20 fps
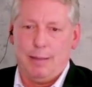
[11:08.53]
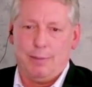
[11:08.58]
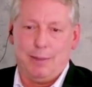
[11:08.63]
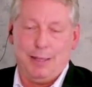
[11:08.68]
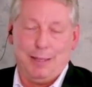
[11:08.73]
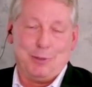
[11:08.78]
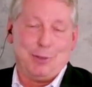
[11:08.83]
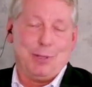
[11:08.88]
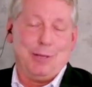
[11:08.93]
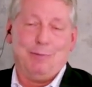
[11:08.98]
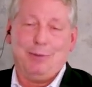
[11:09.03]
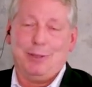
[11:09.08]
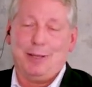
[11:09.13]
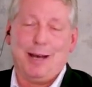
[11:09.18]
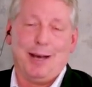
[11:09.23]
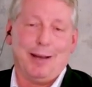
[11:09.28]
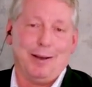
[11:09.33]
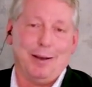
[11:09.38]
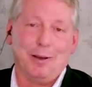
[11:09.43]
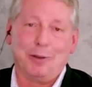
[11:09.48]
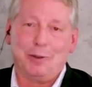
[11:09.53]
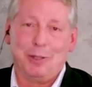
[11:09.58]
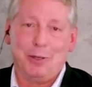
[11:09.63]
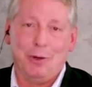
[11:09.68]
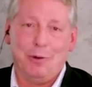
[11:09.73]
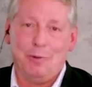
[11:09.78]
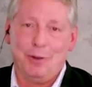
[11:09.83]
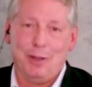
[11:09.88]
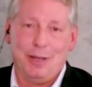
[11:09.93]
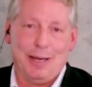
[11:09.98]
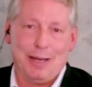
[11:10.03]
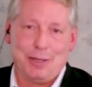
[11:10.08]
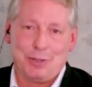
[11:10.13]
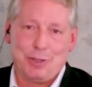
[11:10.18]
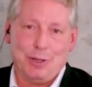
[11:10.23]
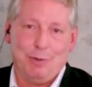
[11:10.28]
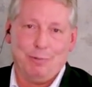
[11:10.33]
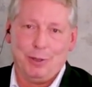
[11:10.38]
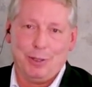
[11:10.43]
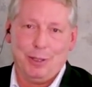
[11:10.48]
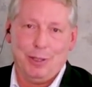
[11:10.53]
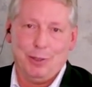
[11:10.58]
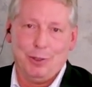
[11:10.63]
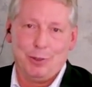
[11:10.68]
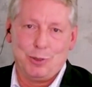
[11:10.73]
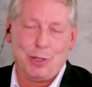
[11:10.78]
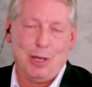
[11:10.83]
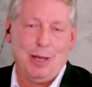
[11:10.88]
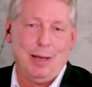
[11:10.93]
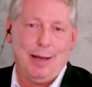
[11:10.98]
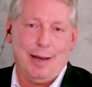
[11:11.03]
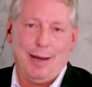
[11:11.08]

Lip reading: things even got ugly over the next several years,